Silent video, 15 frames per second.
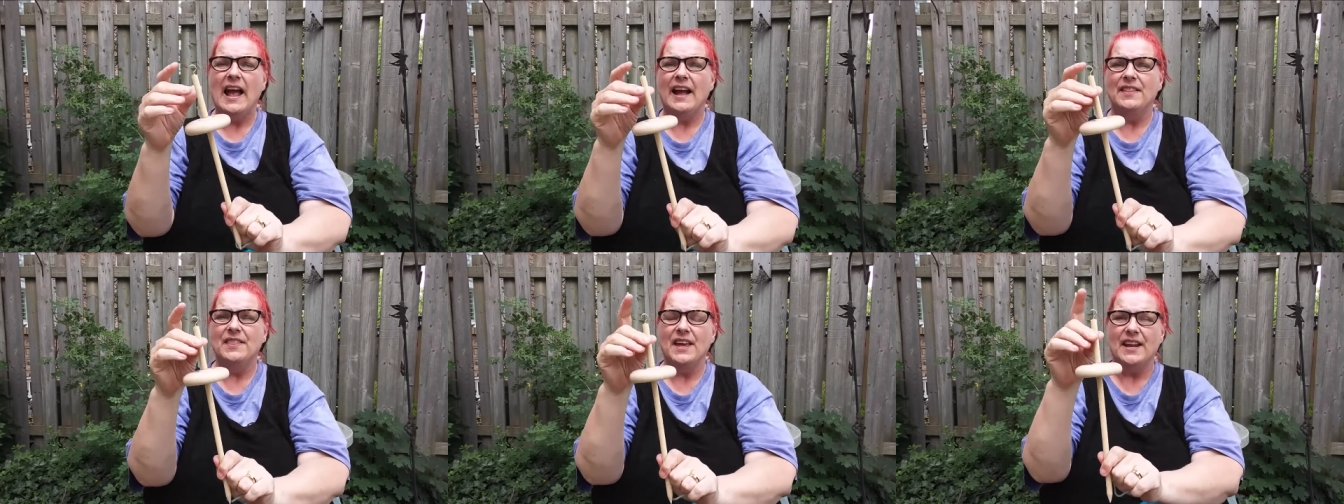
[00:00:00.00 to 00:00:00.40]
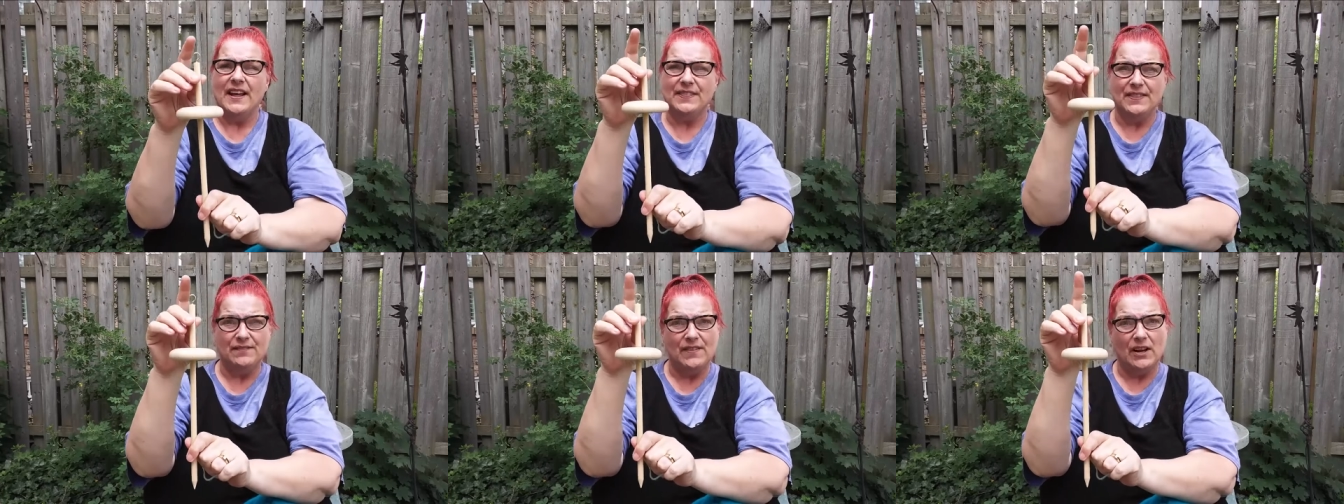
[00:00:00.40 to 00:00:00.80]
And then
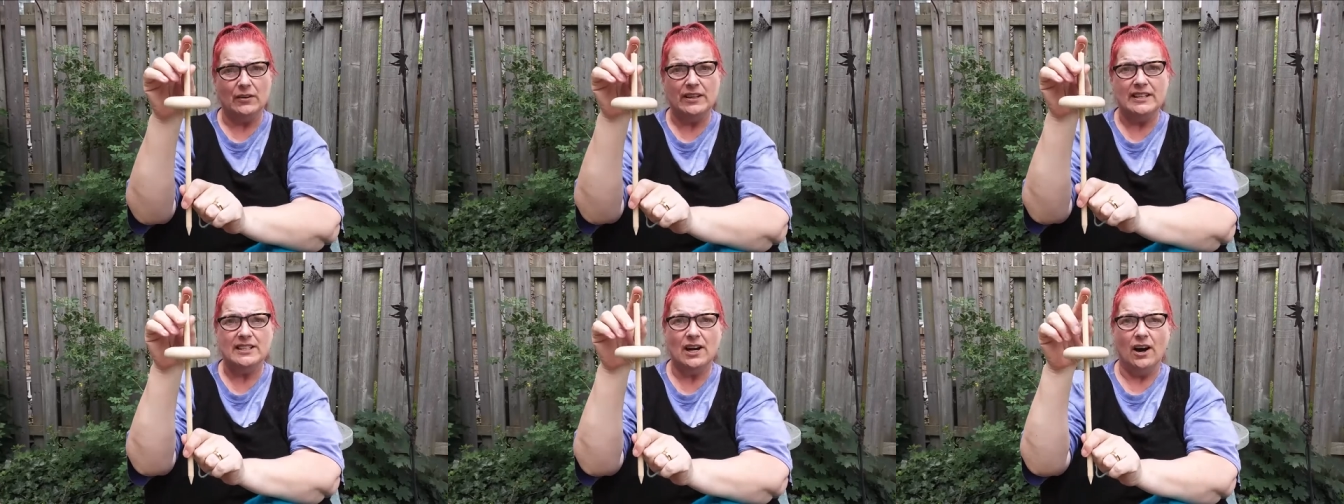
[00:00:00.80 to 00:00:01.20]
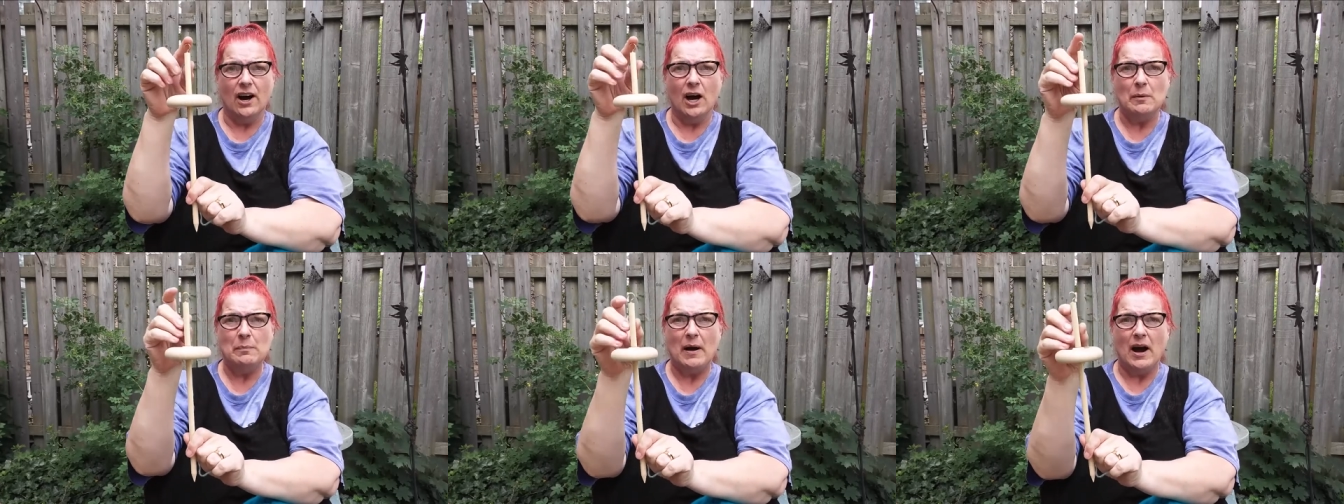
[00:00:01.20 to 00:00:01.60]
at the very
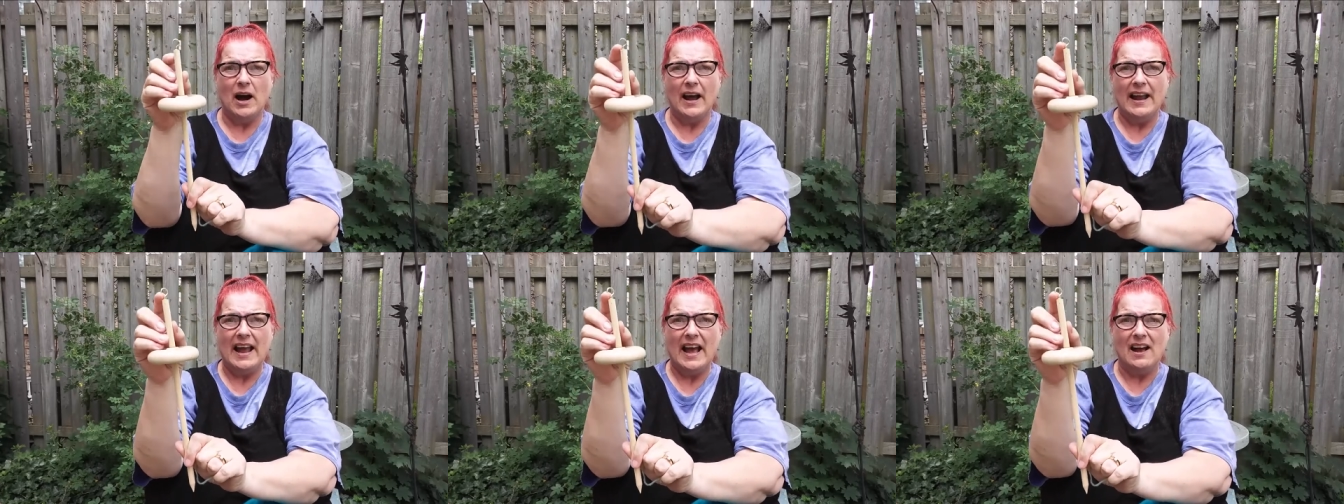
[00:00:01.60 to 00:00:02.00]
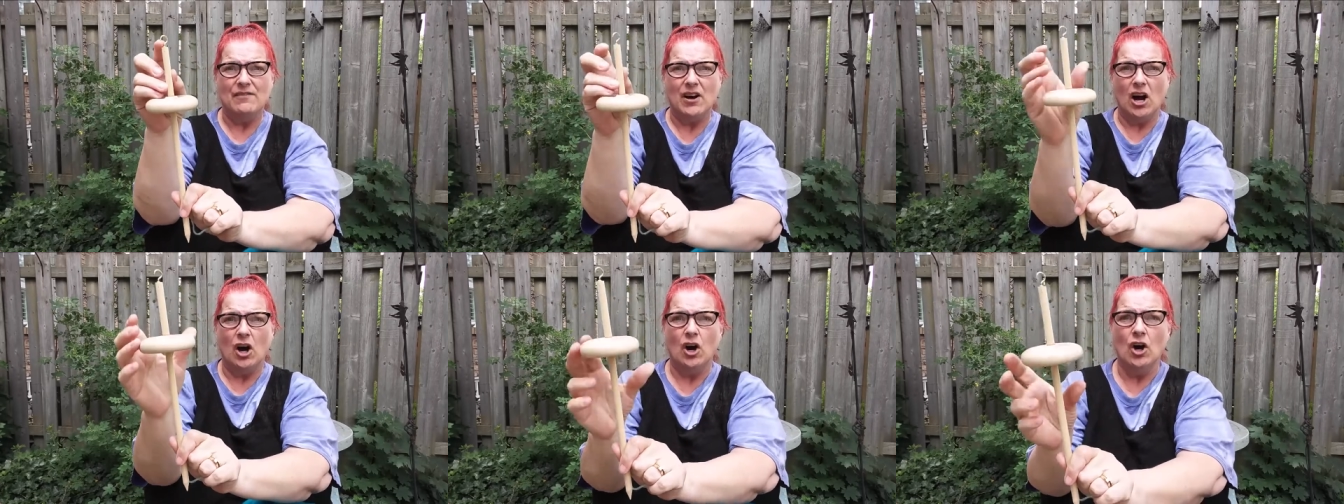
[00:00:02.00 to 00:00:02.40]
top, I
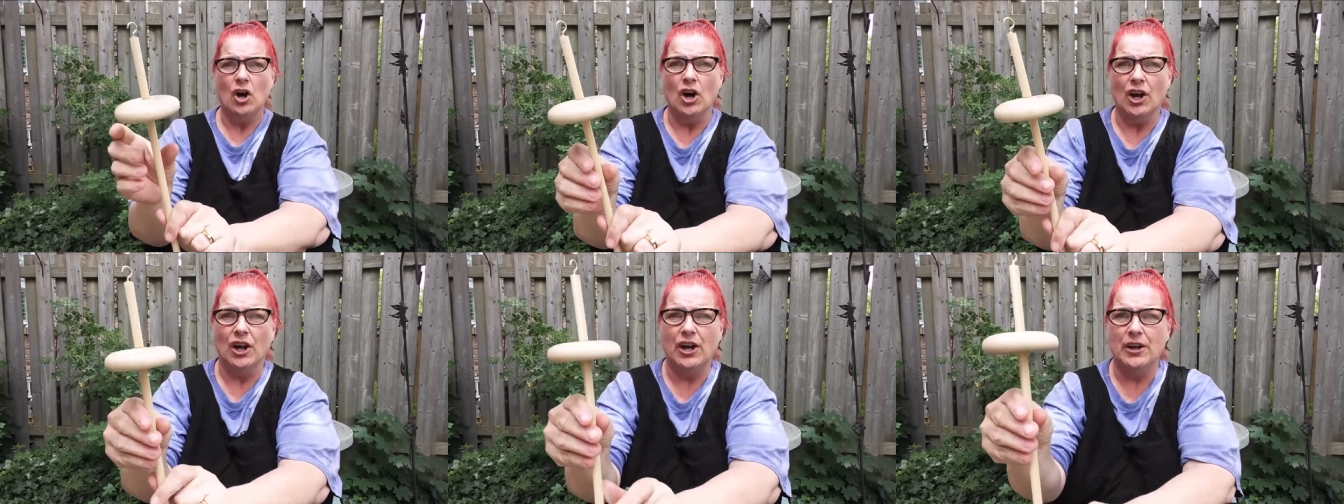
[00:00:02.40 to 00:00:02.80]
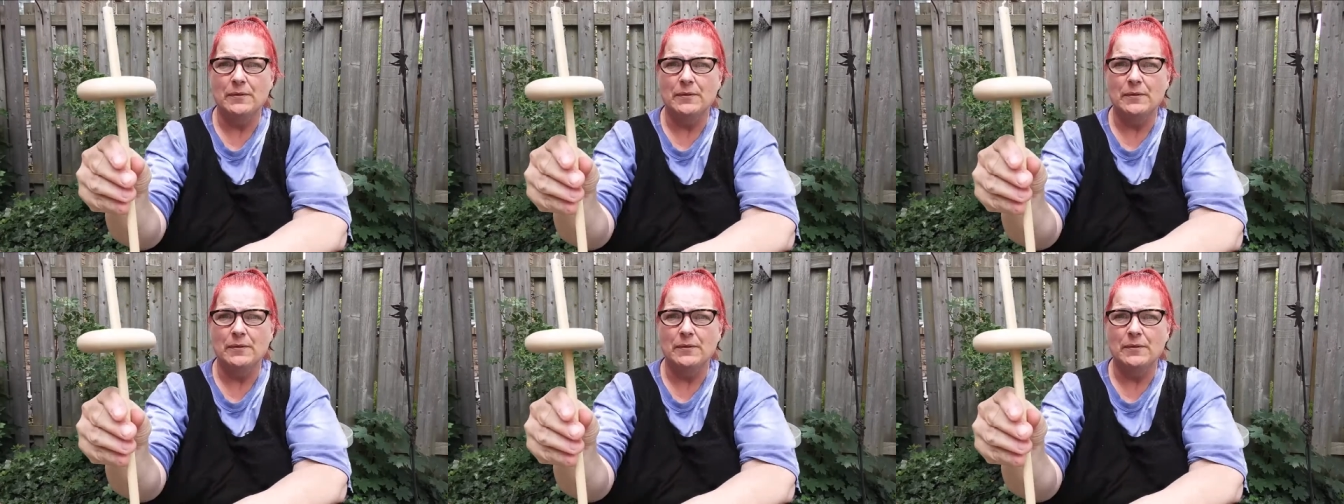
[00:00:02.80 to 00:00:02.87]
have a hook.